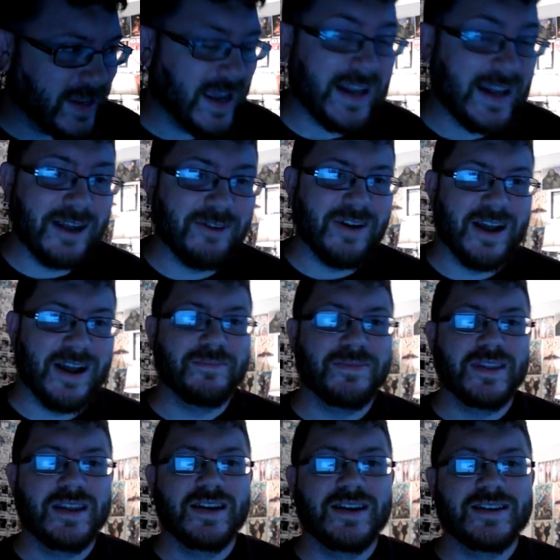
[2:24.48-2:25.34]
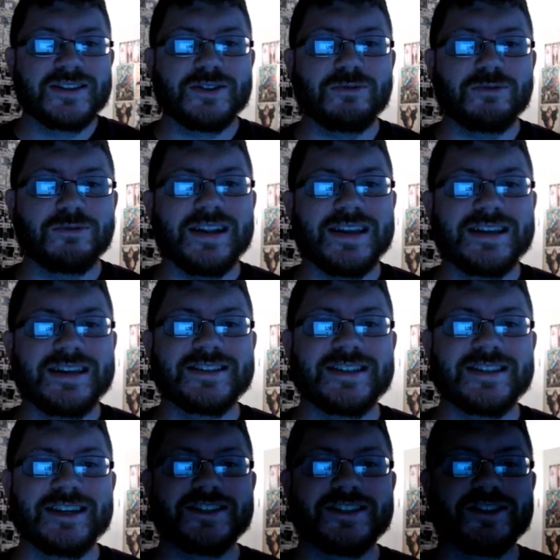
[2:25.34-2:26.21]
anyway, so what
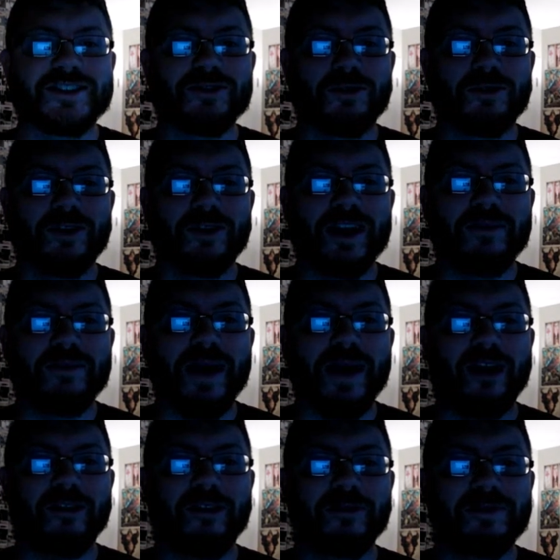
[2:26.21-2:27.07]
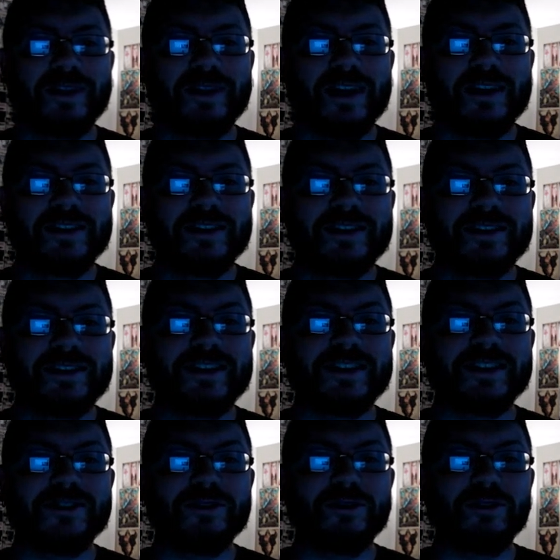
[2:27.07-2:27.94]
is this story about?
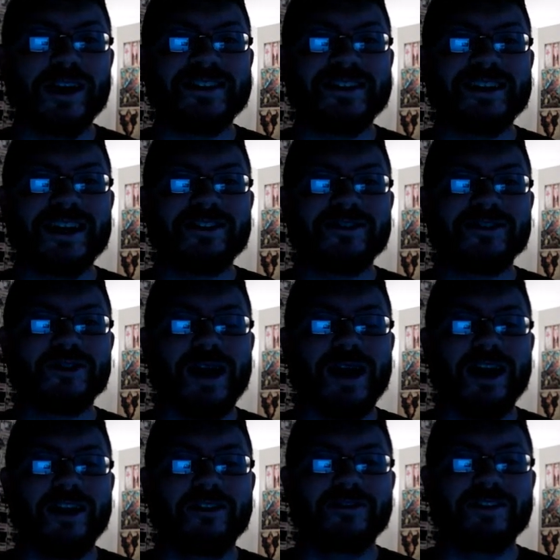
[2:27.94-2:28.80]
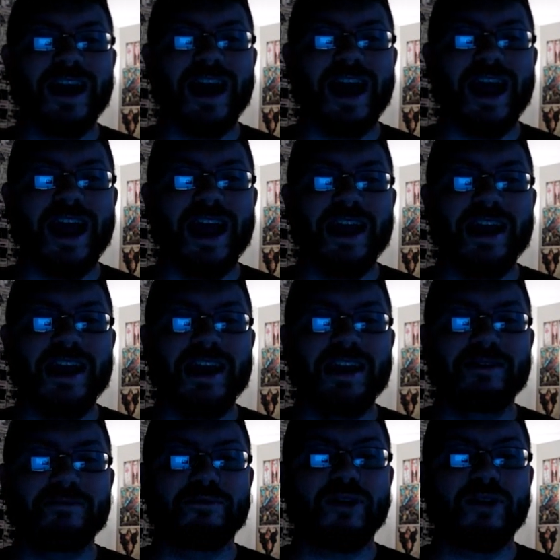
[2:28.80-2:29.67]
This story centers around
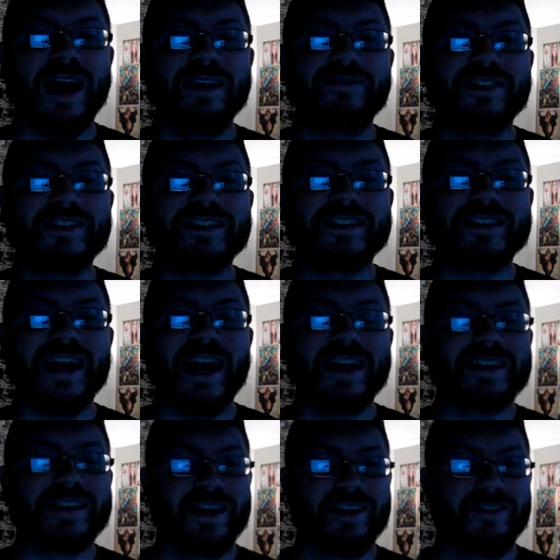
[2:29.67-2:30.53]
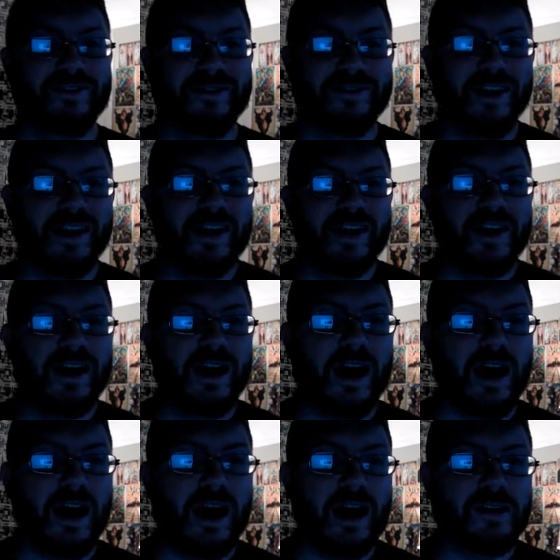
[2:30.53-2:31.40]
a private detective
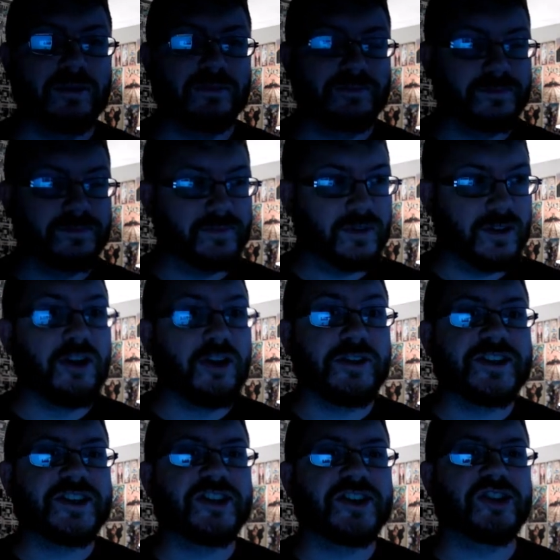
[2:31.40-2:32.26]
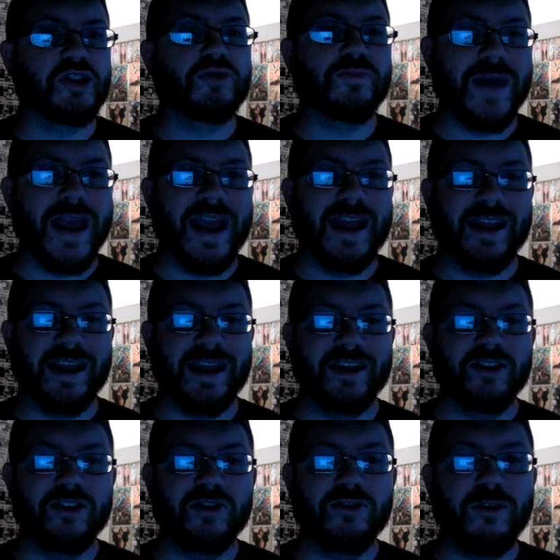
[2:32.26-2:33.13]
um, known as Stu
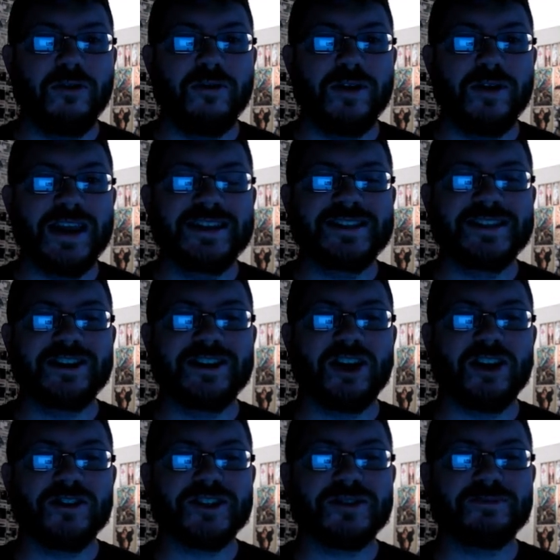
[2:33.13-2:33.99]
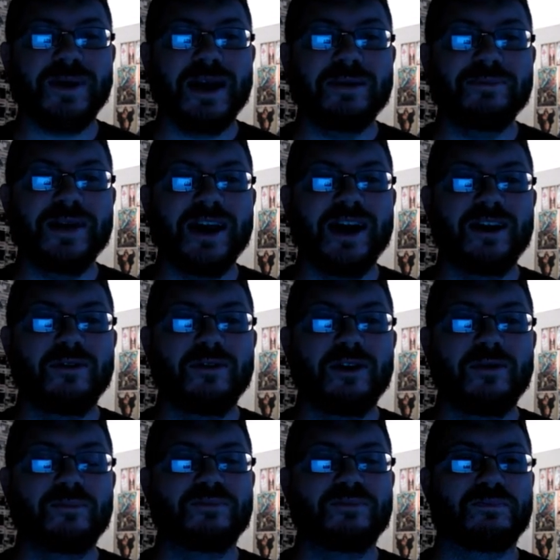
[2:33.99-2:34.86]
Manning, who is cursed by be-
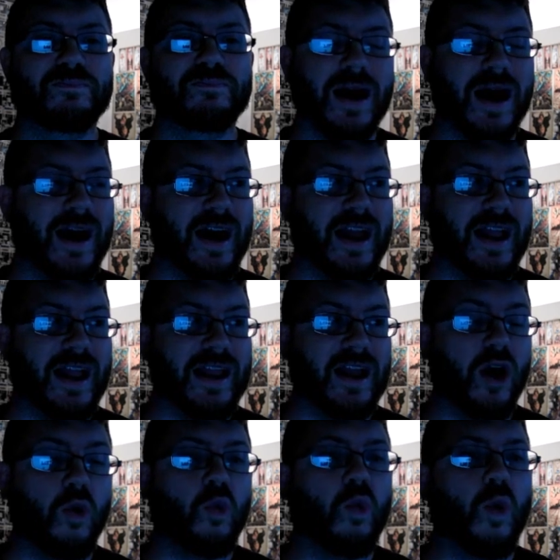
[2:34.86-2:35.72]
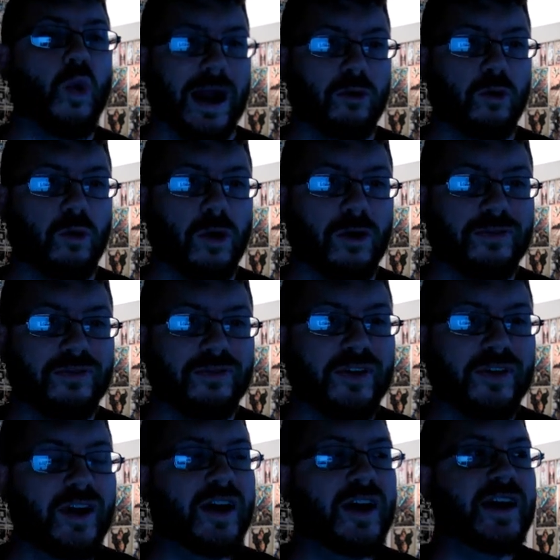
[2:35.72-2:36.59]
uh, uh by a
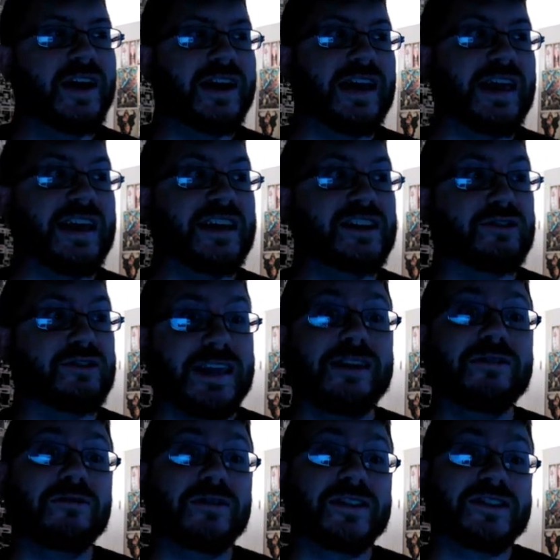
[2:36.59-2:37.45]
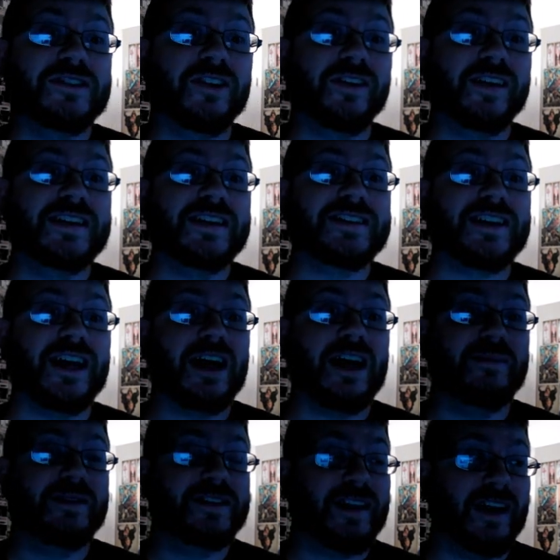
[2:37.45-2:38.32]
werewolf. He is he during his
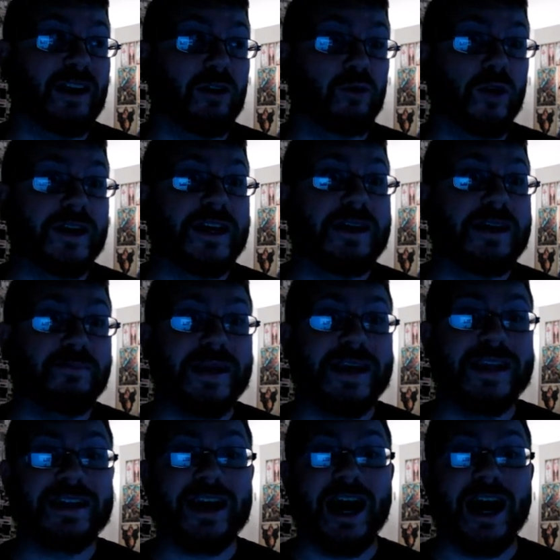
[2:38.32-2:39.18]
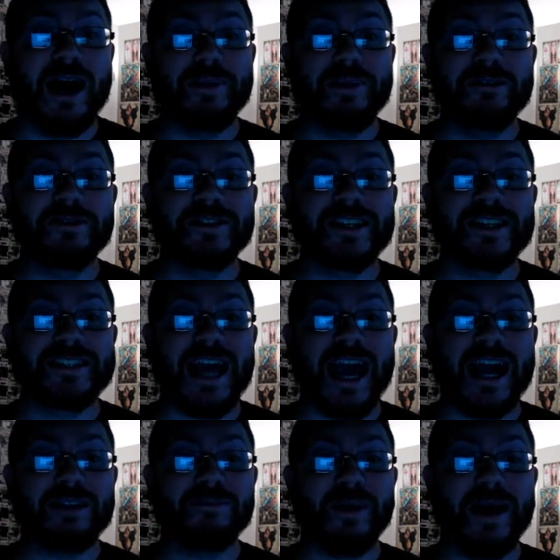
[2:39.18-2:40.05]
time as like a rookie beat cop, he was
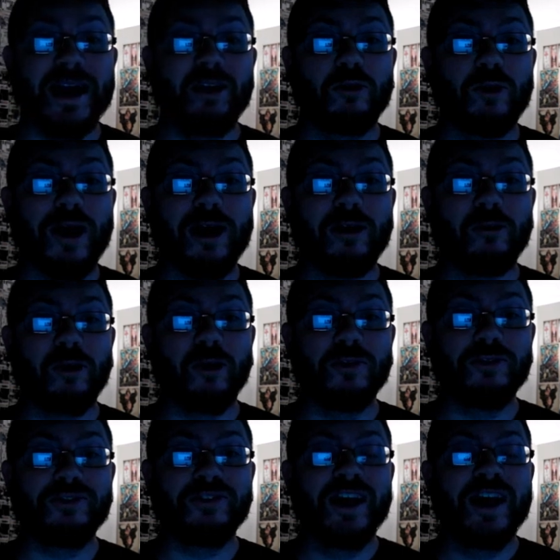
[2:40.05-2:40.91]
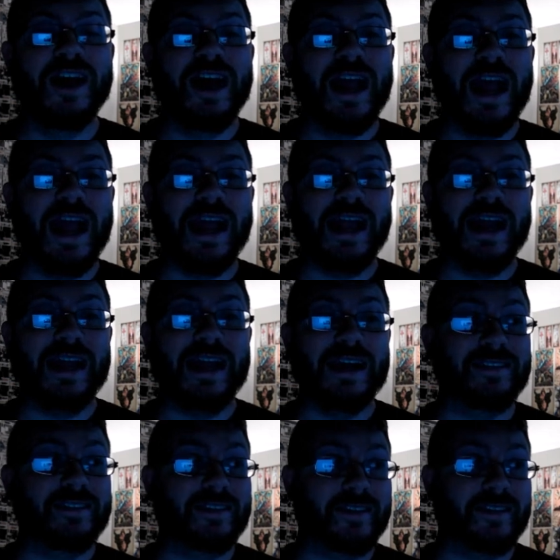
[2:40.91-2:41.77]
attacked by a werewolf,
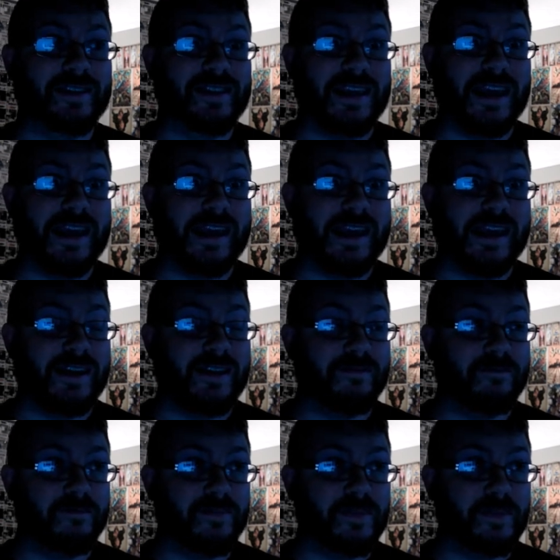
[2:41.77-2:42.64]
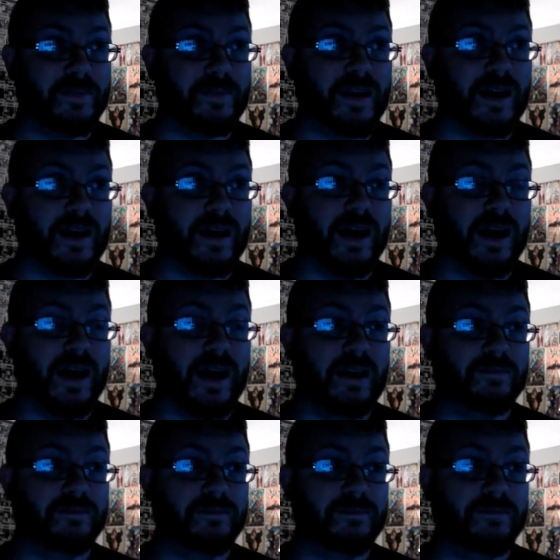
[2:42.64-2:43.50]
and the
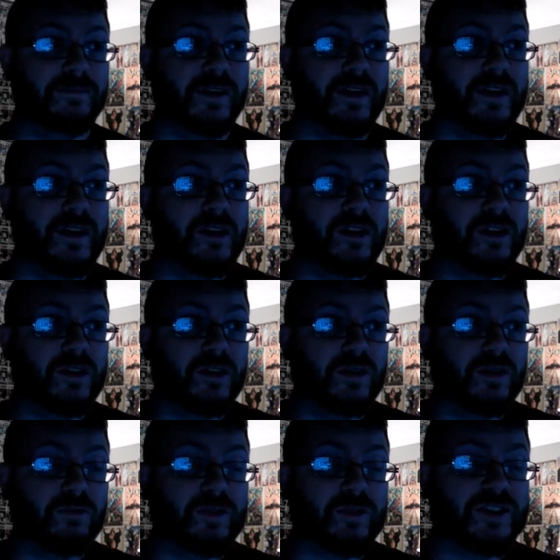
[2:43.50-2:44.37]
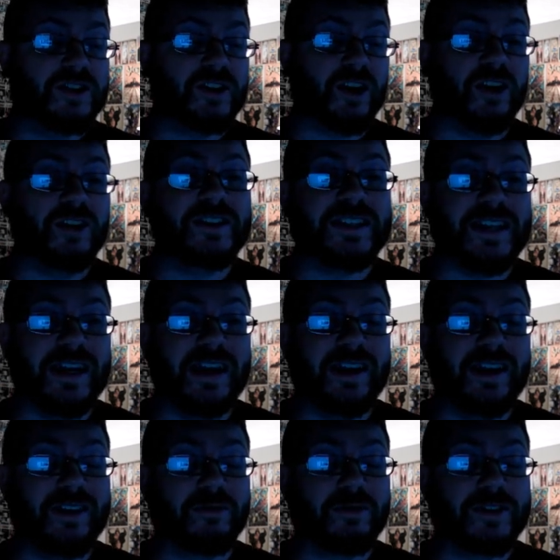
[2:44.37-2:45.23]
um,
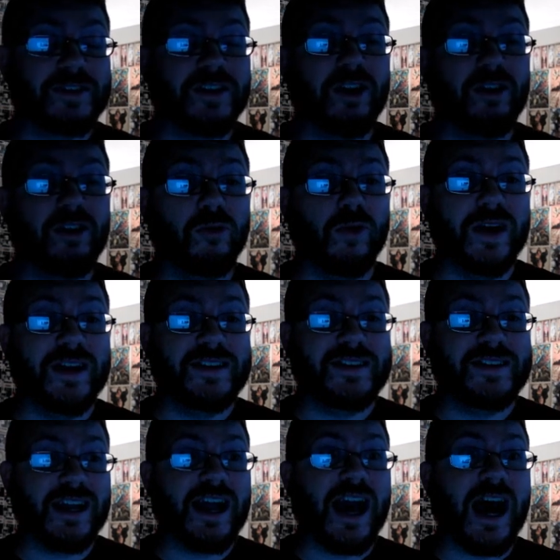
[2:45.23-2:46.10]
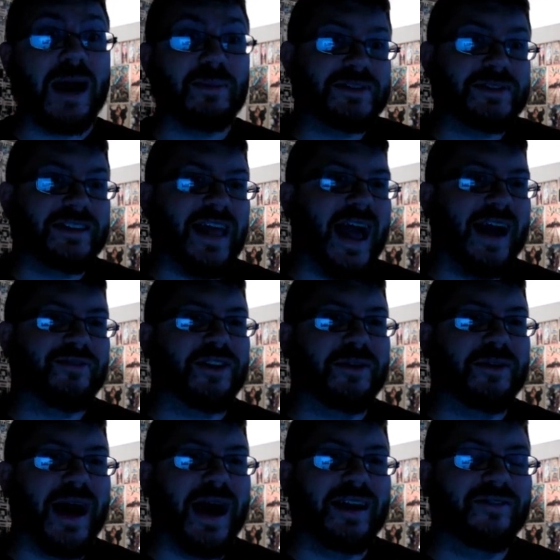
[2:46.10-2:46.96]
resulting the result was the cops laughed
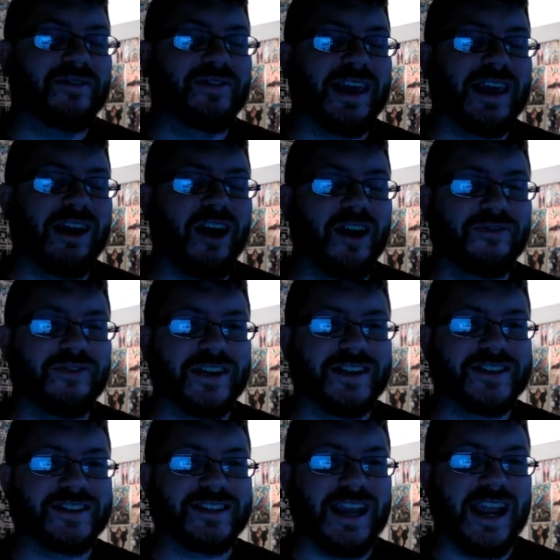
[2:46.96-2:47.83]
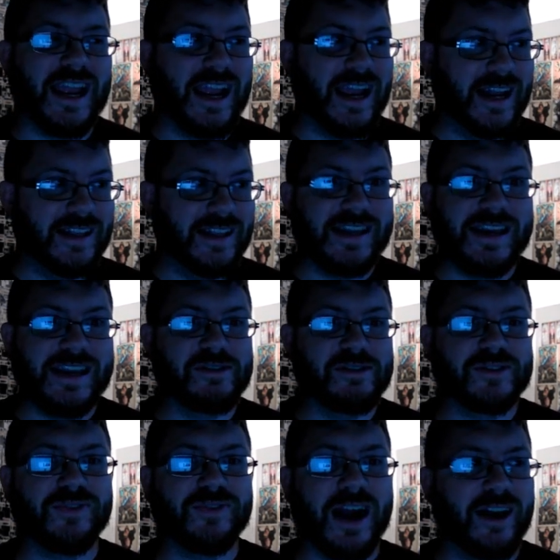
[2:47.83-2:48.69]
him out of the office and he
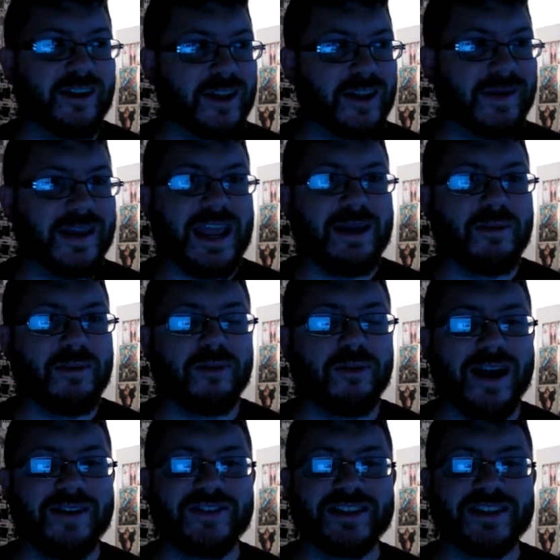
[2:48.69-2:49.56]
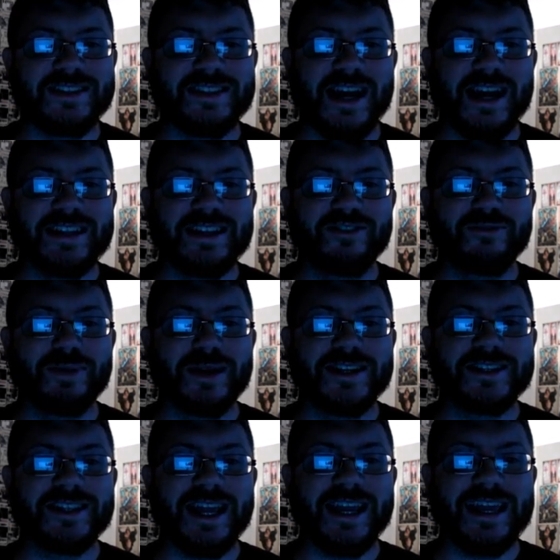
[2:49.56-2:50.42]
was fired he became a private detective
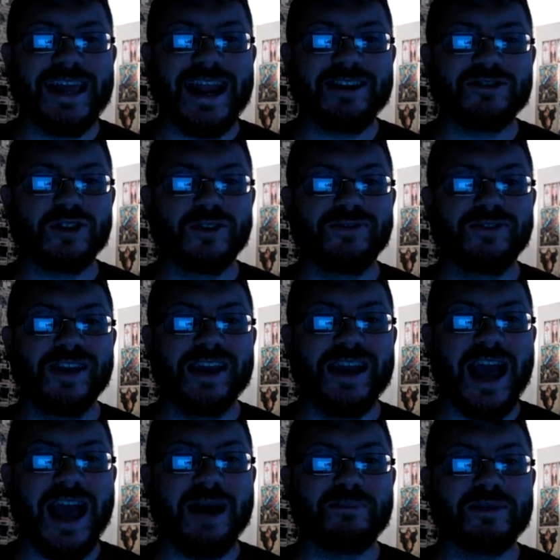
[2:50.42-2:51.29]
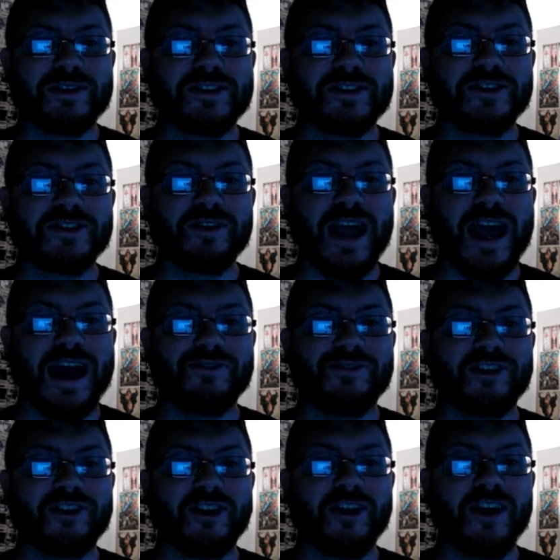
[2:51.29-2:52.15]
but his lycanthropy happened soon
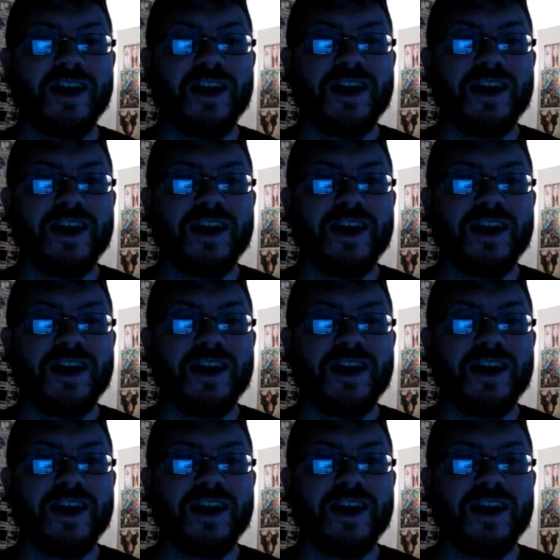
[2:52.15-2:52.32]
after